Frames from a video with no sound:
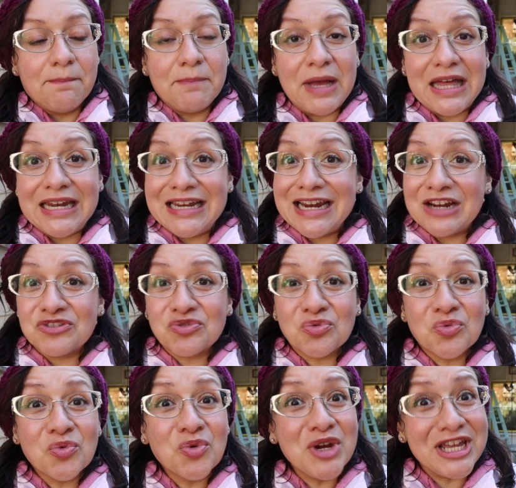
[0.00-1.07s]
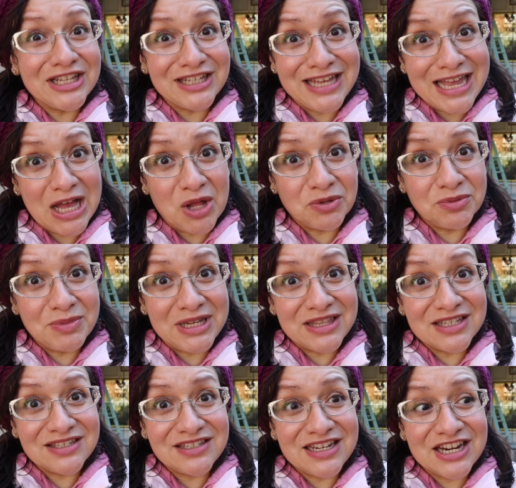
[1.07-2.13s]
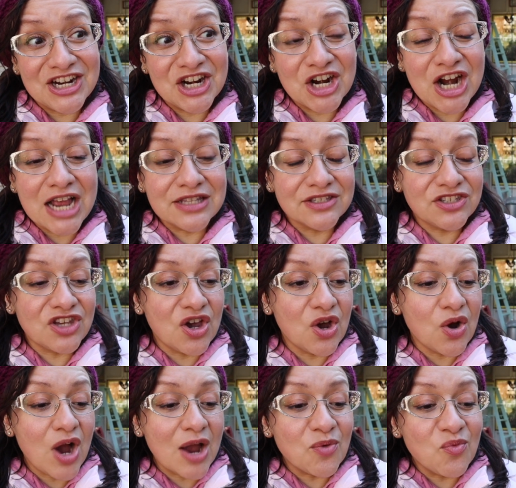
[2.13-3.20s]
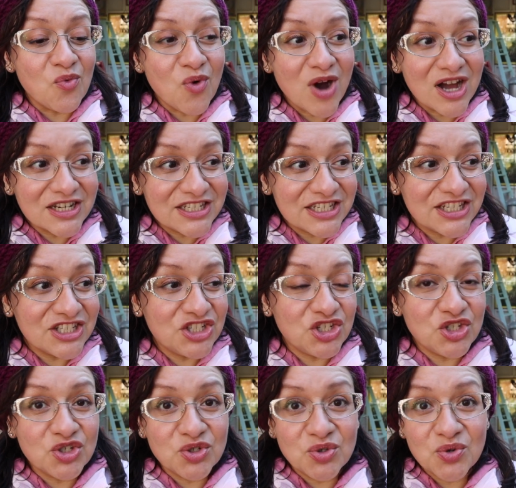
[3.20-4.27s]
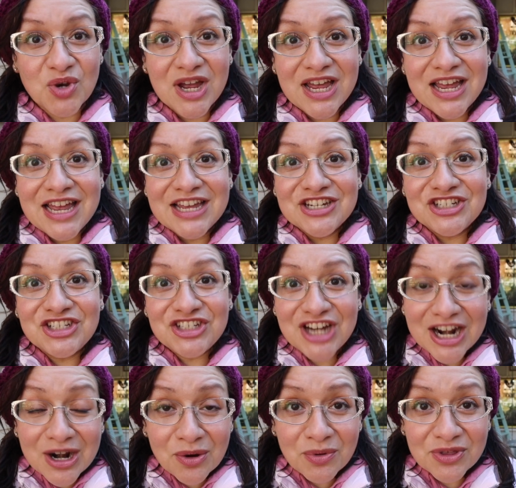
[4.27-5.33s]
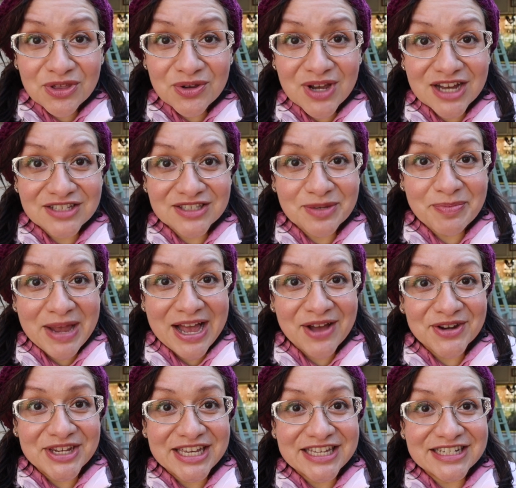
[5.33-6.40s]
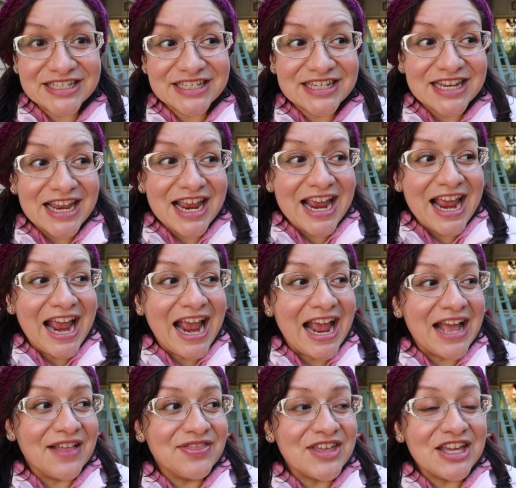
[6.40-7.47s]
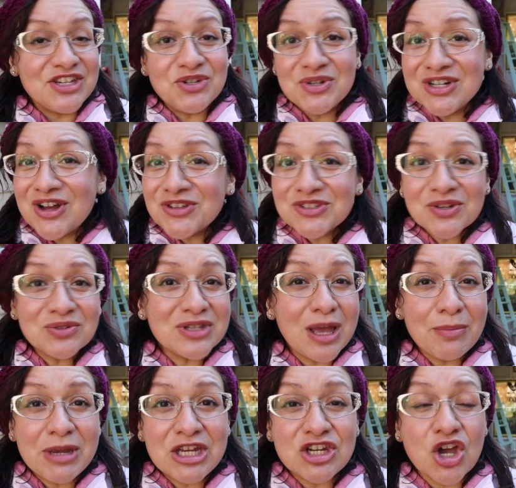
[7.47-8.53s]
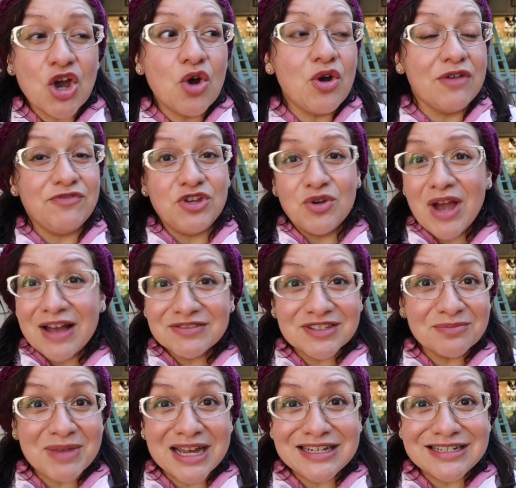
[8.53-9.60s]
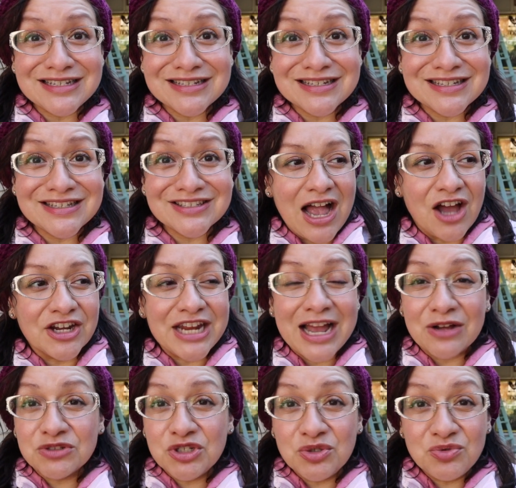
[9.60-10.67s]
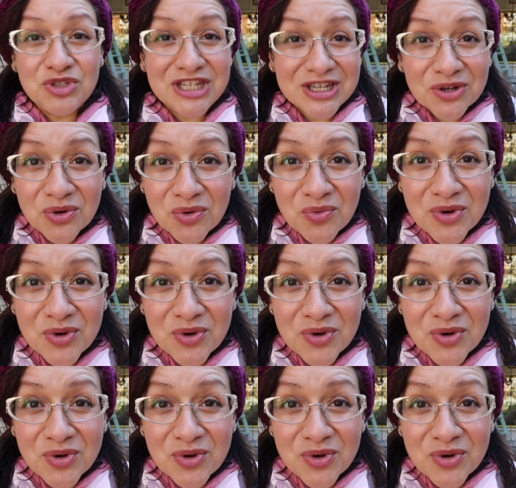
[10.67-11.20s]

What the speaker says: but it has really helped me this year. And so I wanted to share with you guys about it. And then you can also let me know if you have some ideas on how to deal